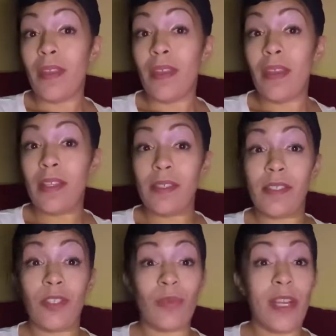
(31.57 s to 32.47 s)
it's a
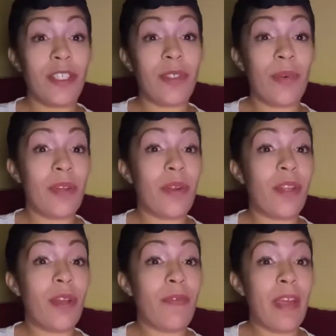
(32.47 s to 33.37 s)
situation going on in
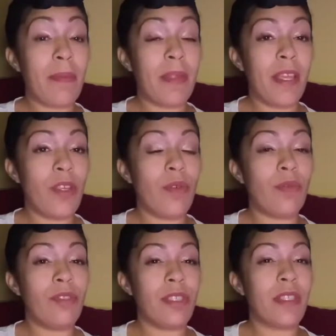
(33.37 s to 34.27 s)
your family and you
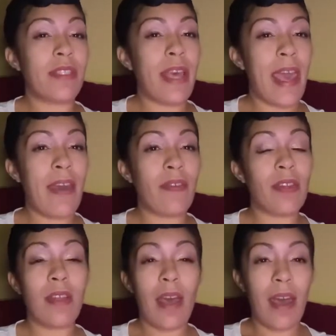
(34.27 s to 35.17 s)
just
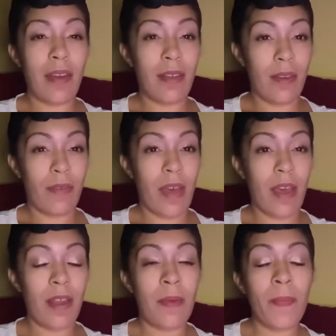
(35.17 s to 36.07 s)
haven't
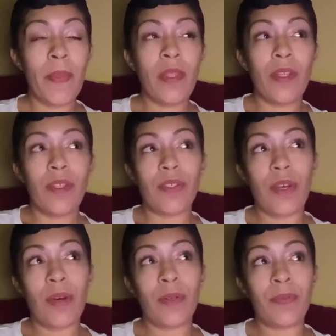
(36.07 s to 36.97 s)
identified it.
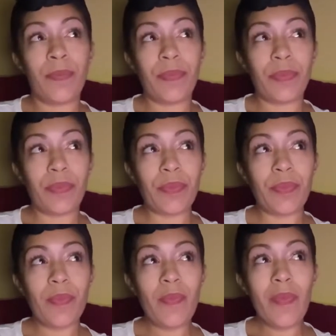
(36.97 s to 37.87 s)
So
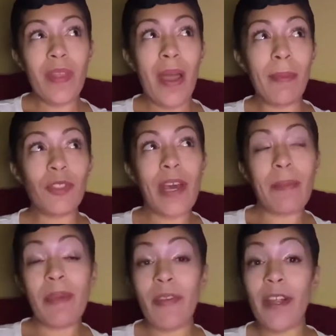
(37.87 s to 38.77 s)
I'm gonna try to
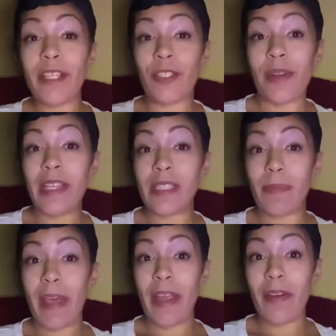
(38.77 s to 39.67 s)
be very
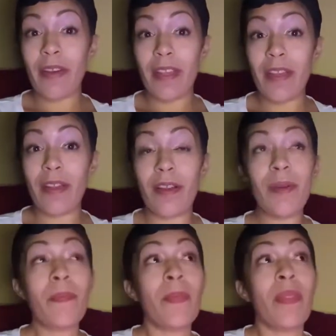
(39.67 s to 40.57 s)
transparent here.
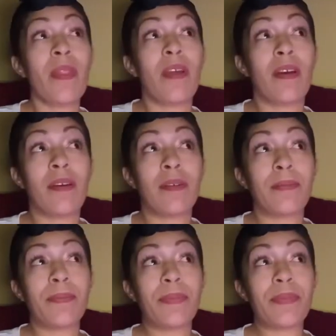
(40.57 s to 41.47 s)

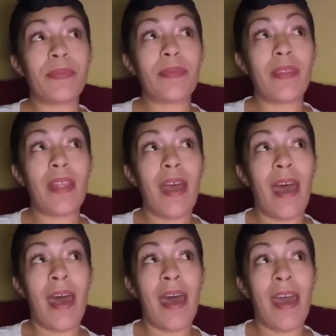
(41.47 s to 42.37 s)
Um,
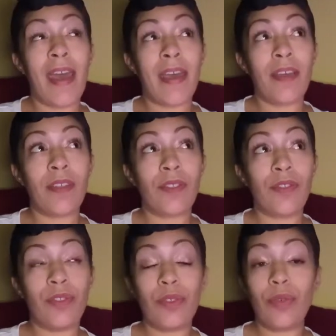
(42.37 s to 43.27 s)
I
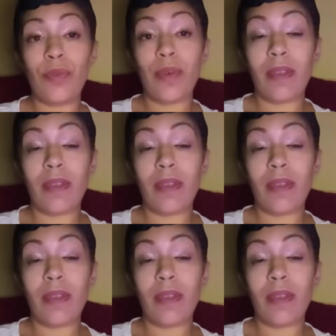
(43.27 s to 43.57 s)
do